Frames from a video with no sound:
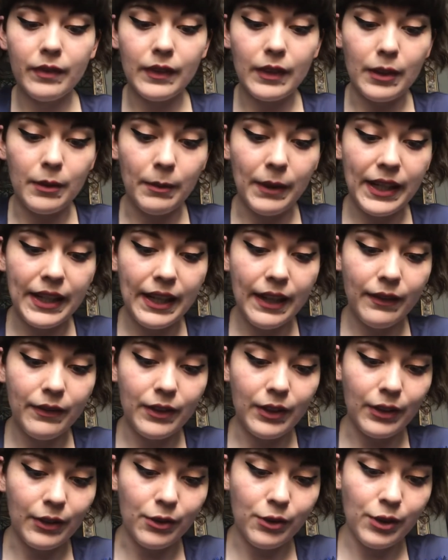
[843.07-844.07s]
You might have
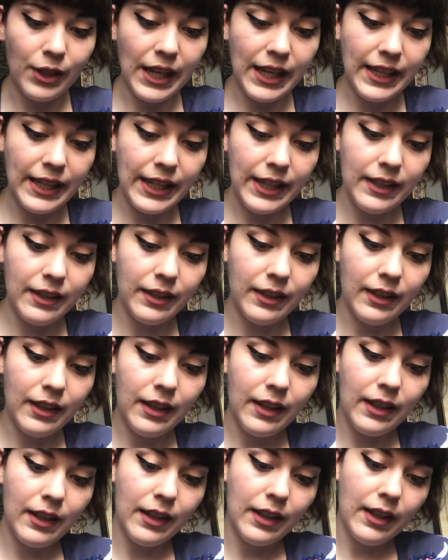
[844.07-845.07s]
to shake it.
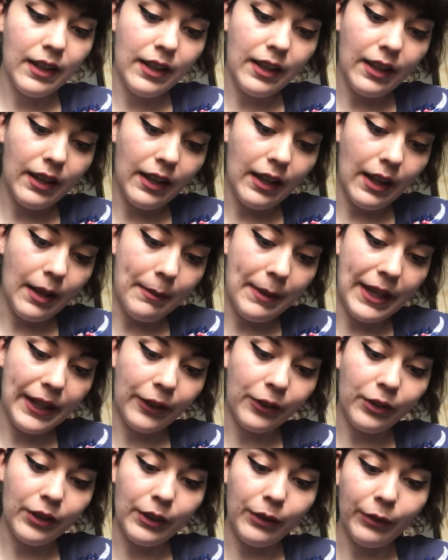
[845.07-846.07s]
I'm
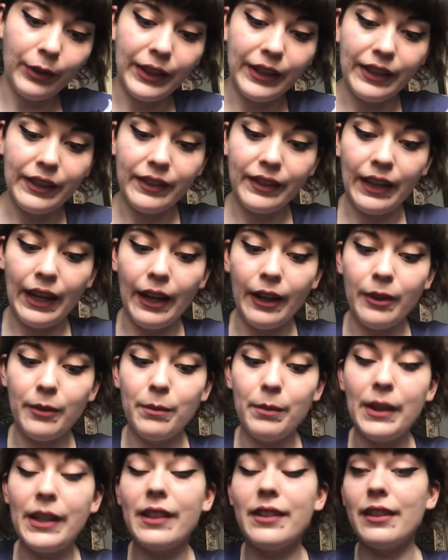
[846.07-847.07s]
actually really scared
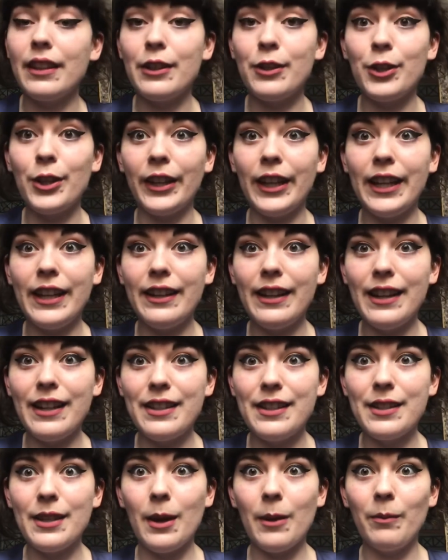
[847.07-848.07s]
because I shook it
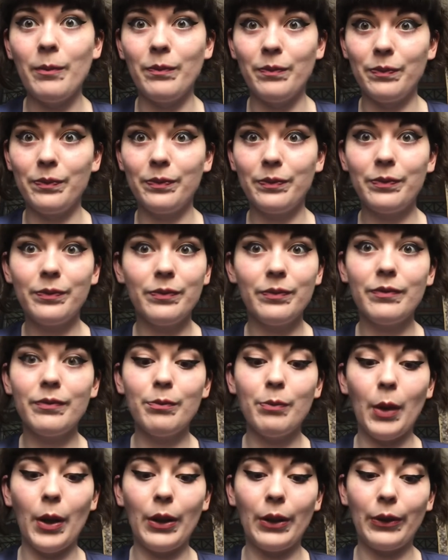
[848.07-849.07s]
and some
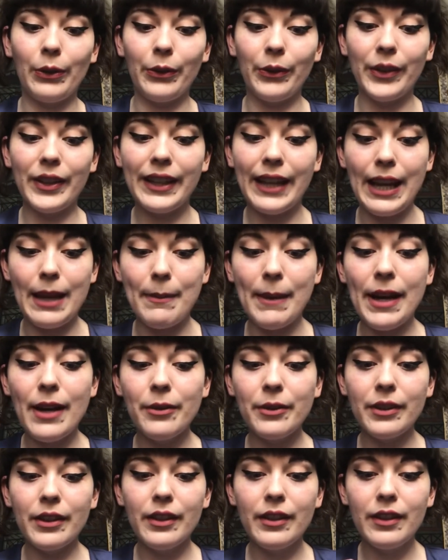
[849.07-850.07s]
particles came
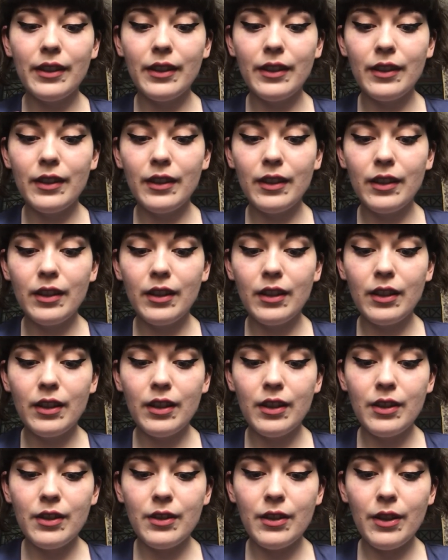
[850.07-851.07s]
out.
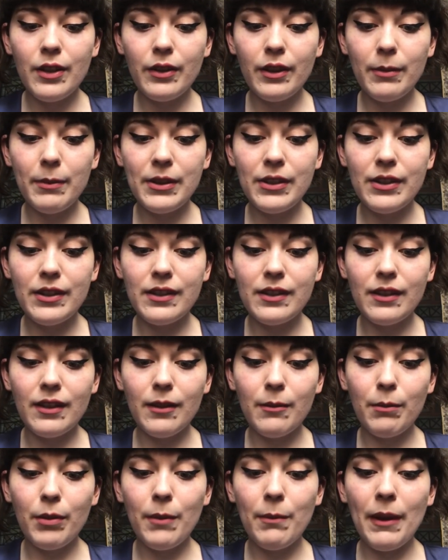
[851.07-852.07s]
So let me just
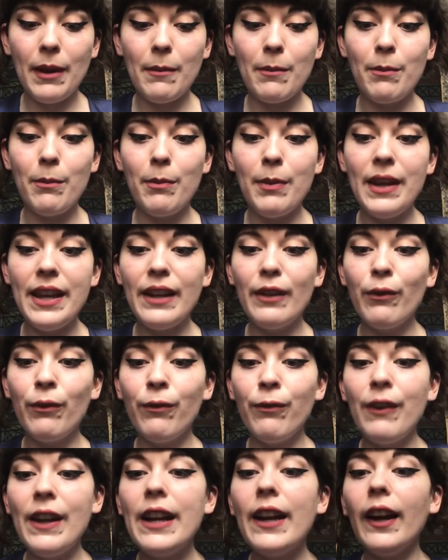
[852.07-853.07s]
put my big
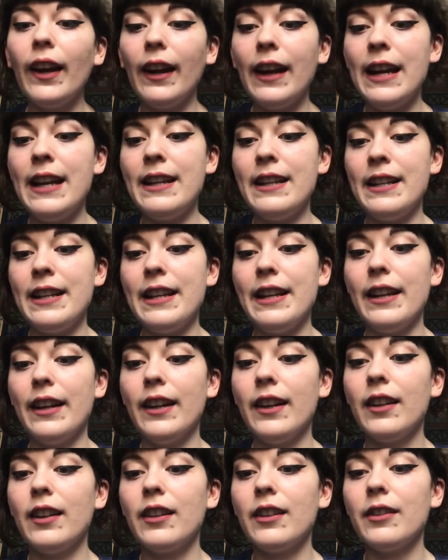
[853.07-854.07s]
finger in here.